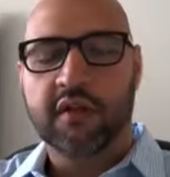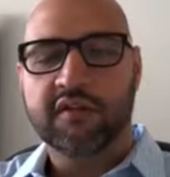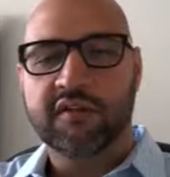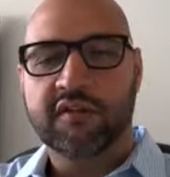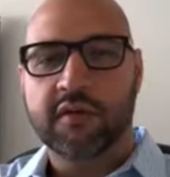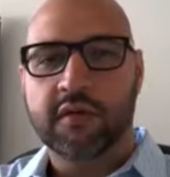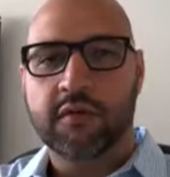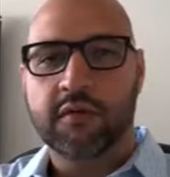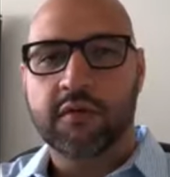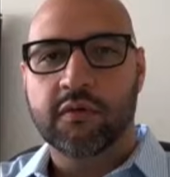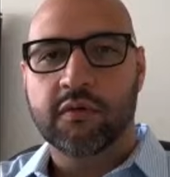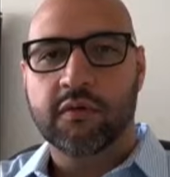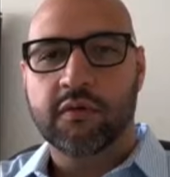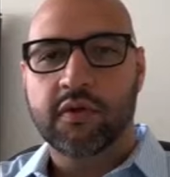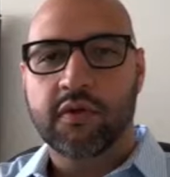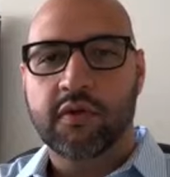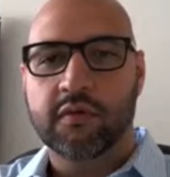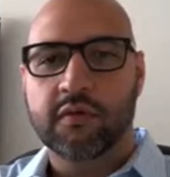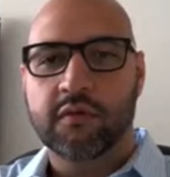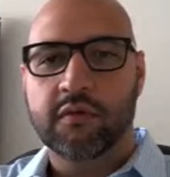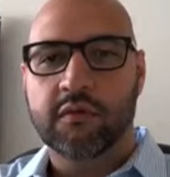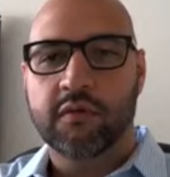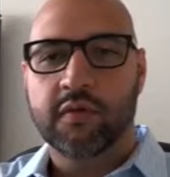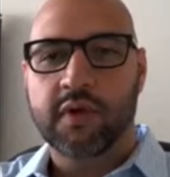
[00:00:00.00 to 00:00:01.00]
Also,
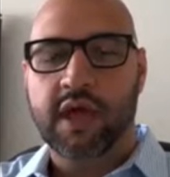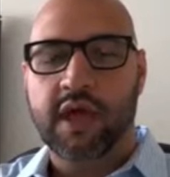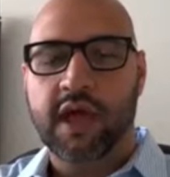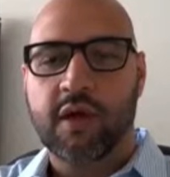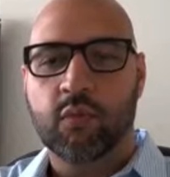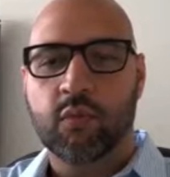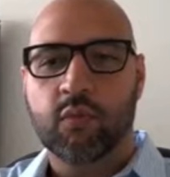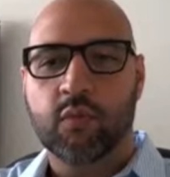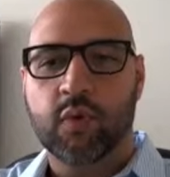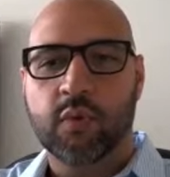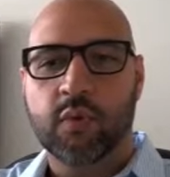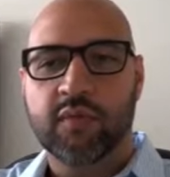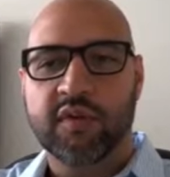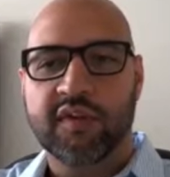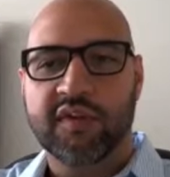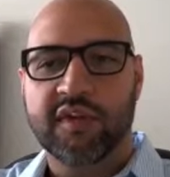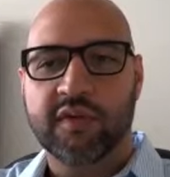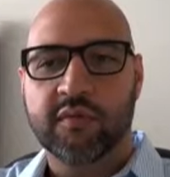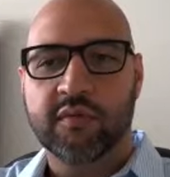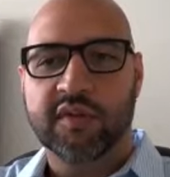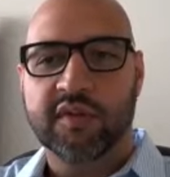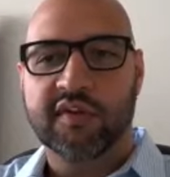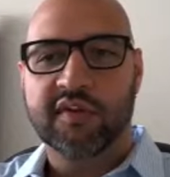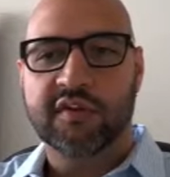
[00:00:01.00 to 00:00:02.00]
what
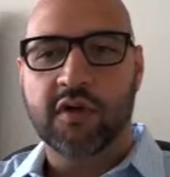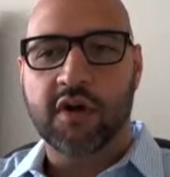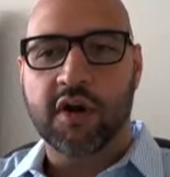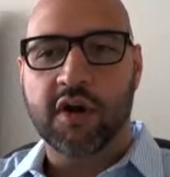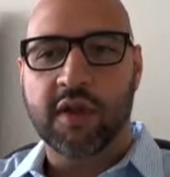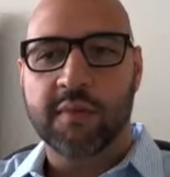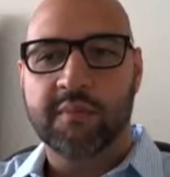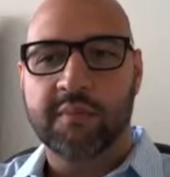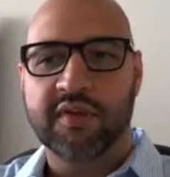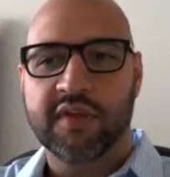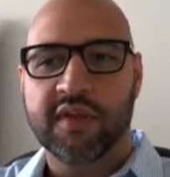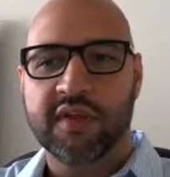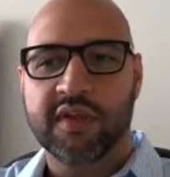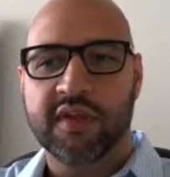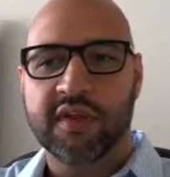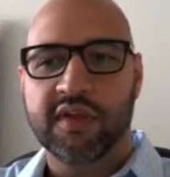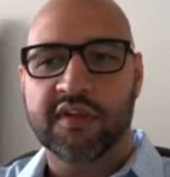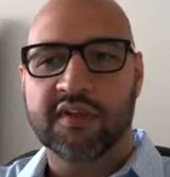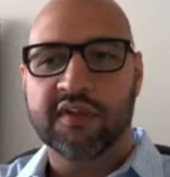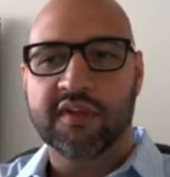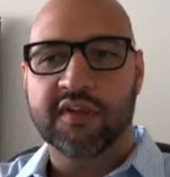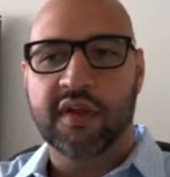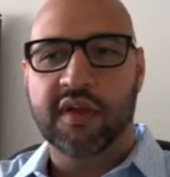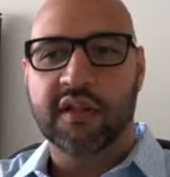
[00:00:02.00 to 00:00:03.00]
we see with startups
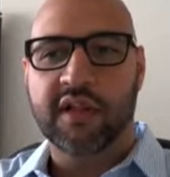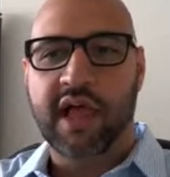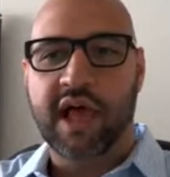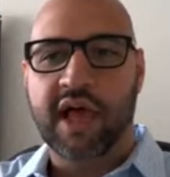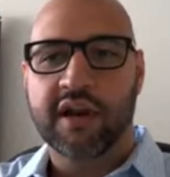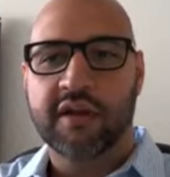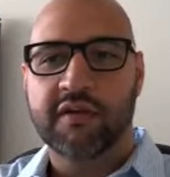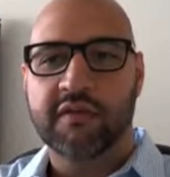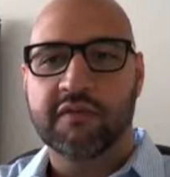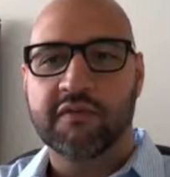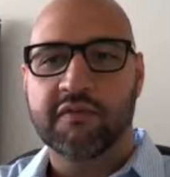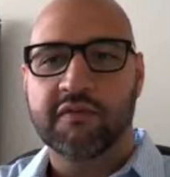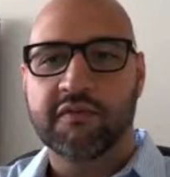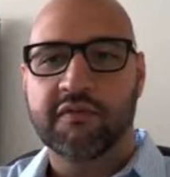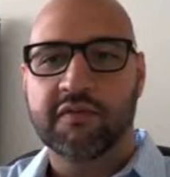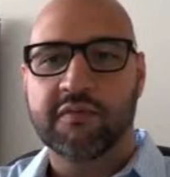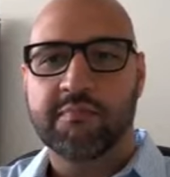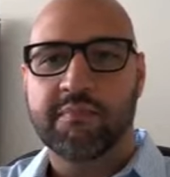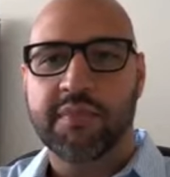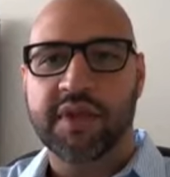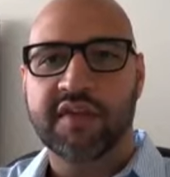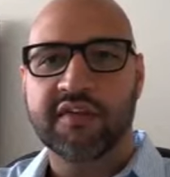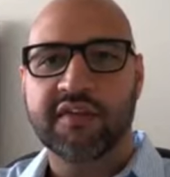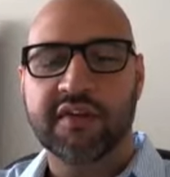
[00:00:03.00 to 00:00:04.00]
is a lot of
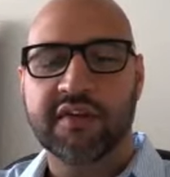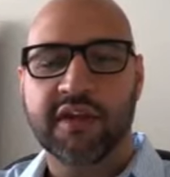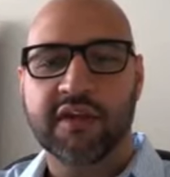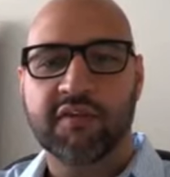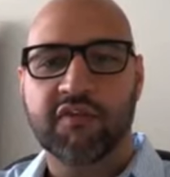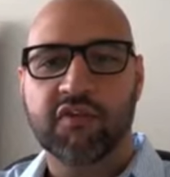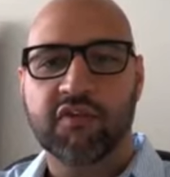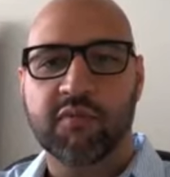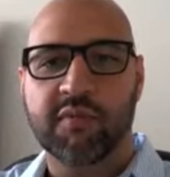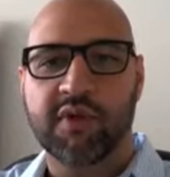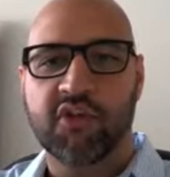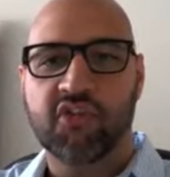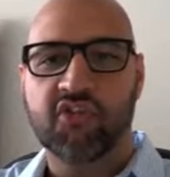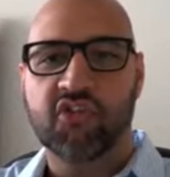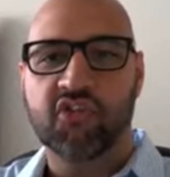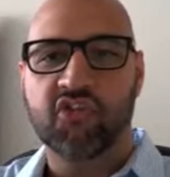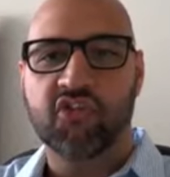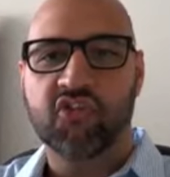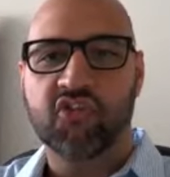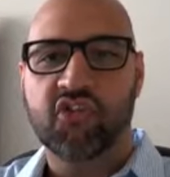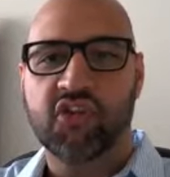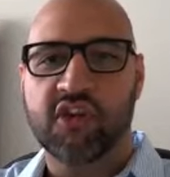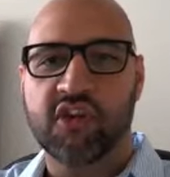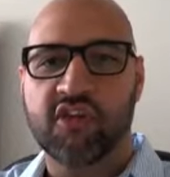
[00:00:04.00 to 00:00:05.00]
basic
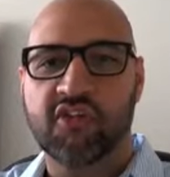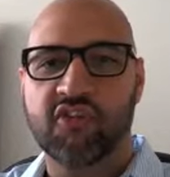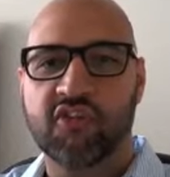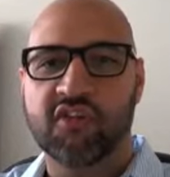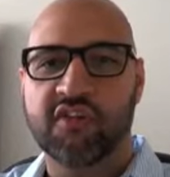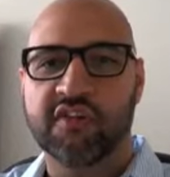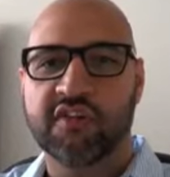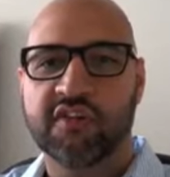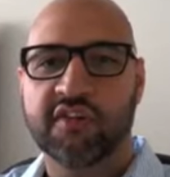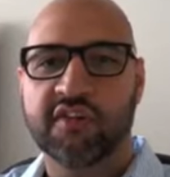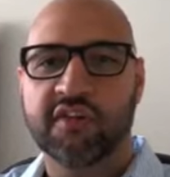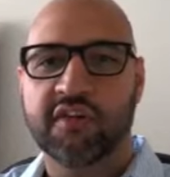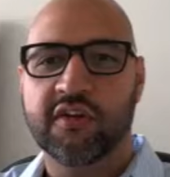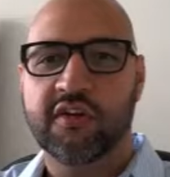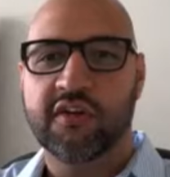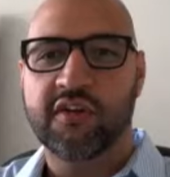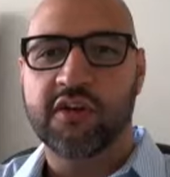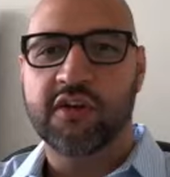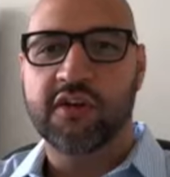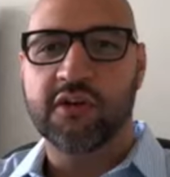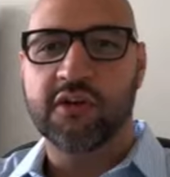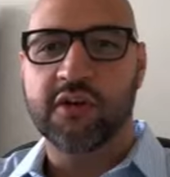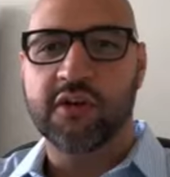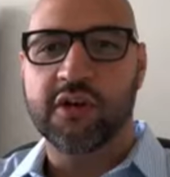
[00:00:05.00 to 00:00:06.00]
information changes
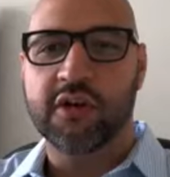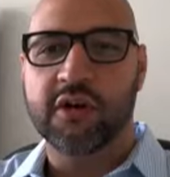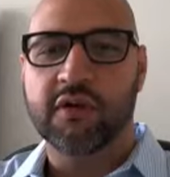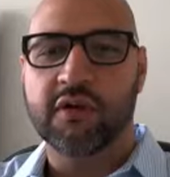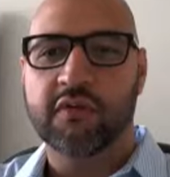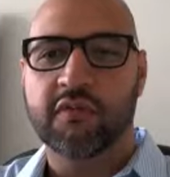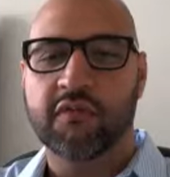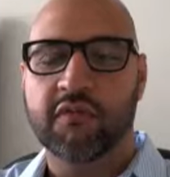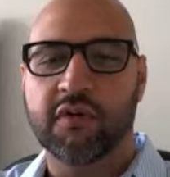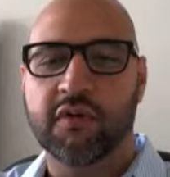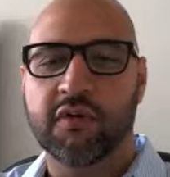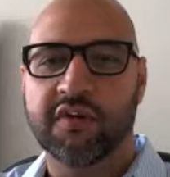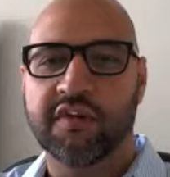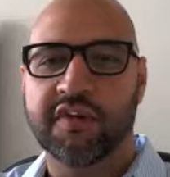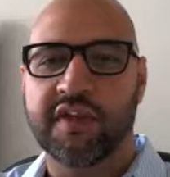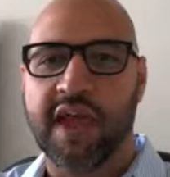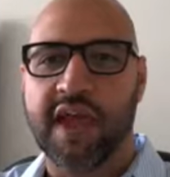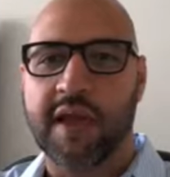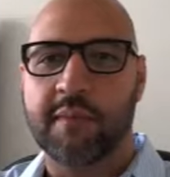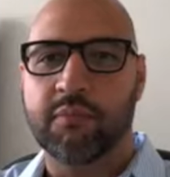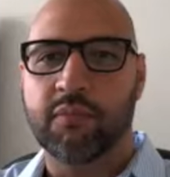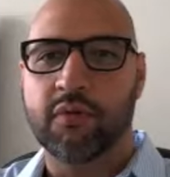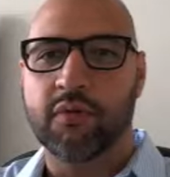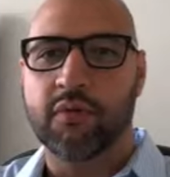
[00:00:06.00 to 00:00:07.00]
year to year. For
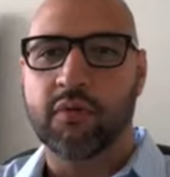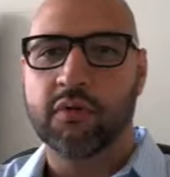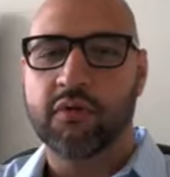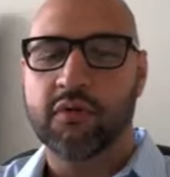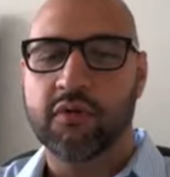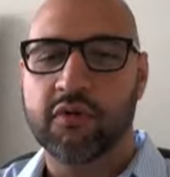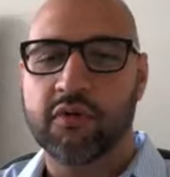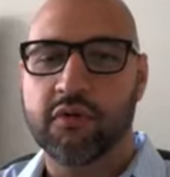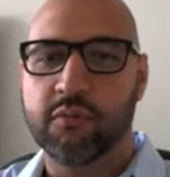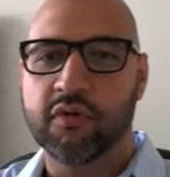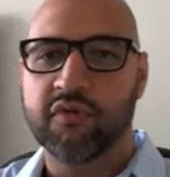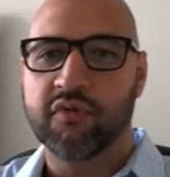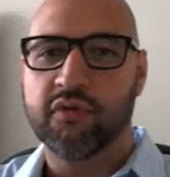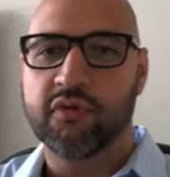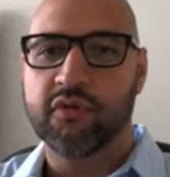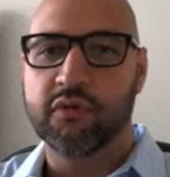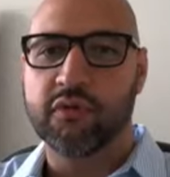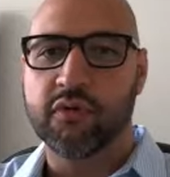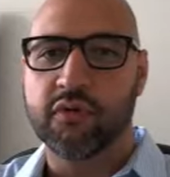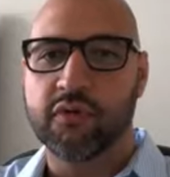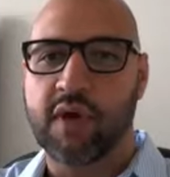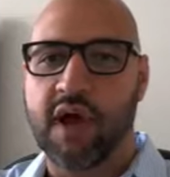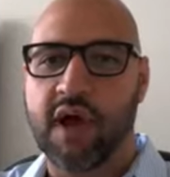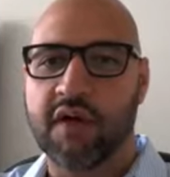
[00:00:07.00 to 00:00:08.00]
example, you move
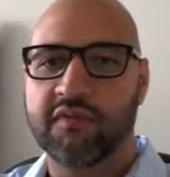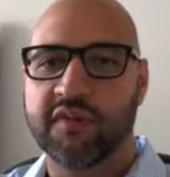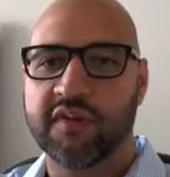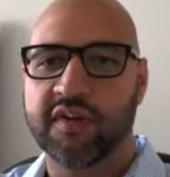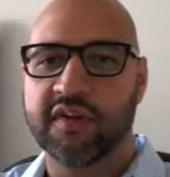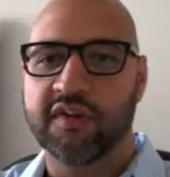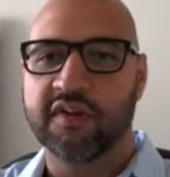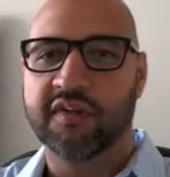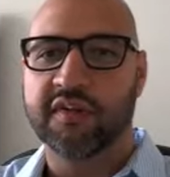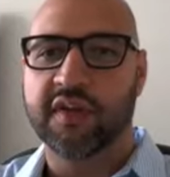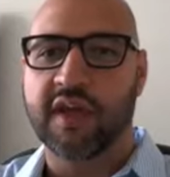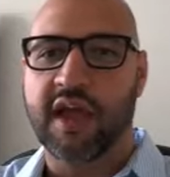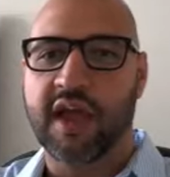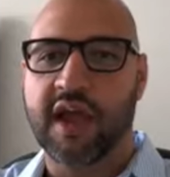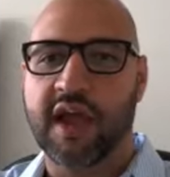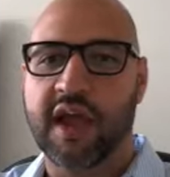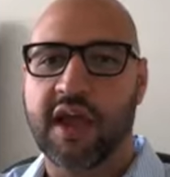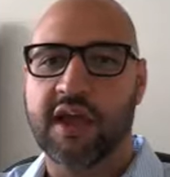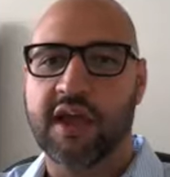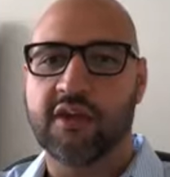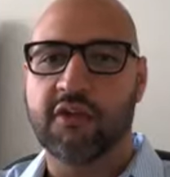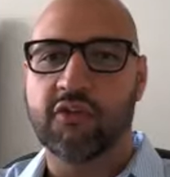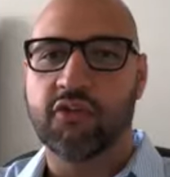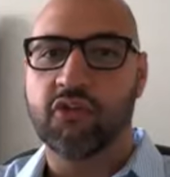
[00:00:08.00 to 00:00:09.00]
to a new office,
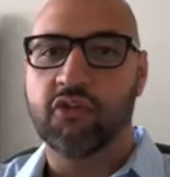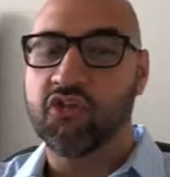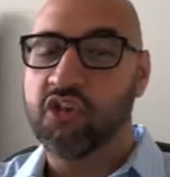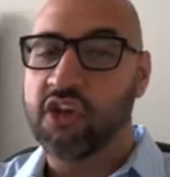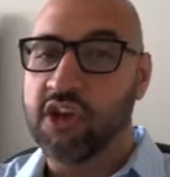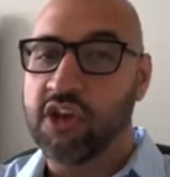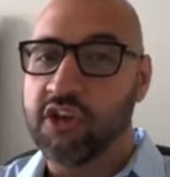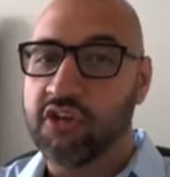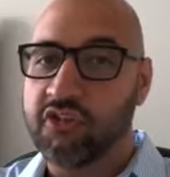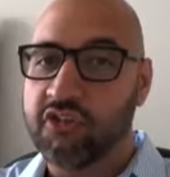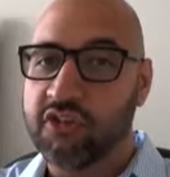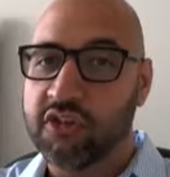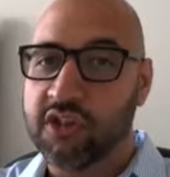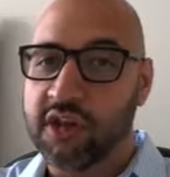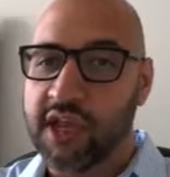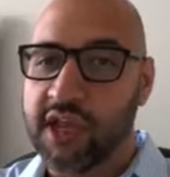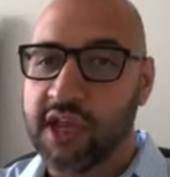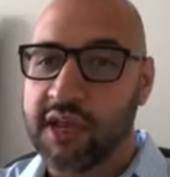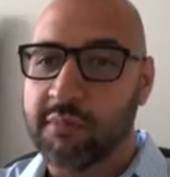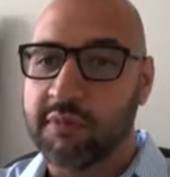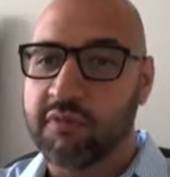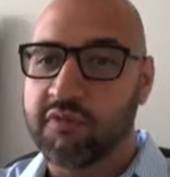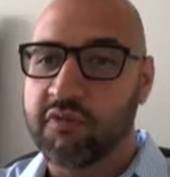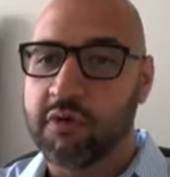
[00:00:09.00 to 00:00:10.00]
you change
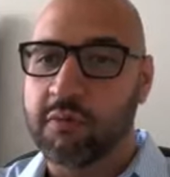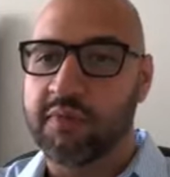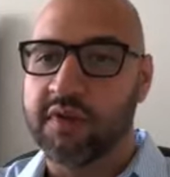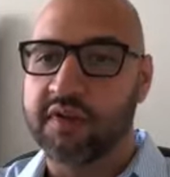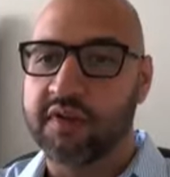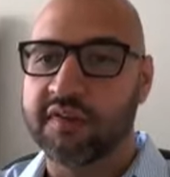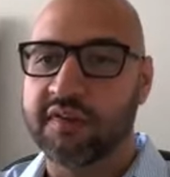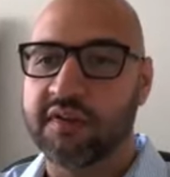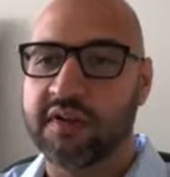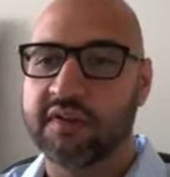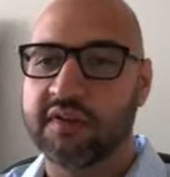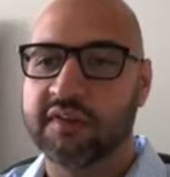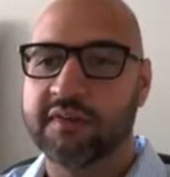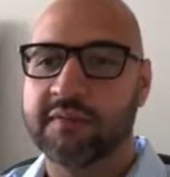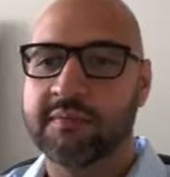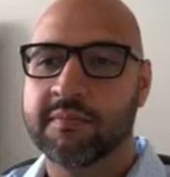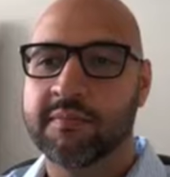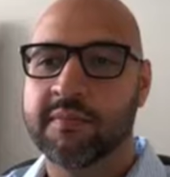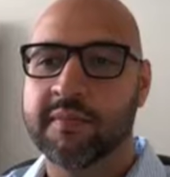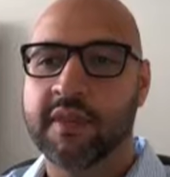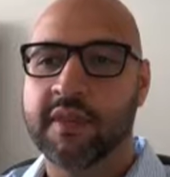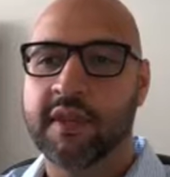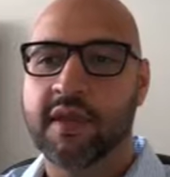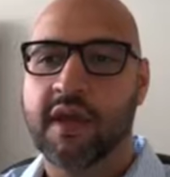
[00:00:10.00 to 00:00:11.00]
the name of your business.
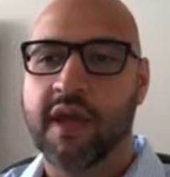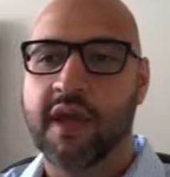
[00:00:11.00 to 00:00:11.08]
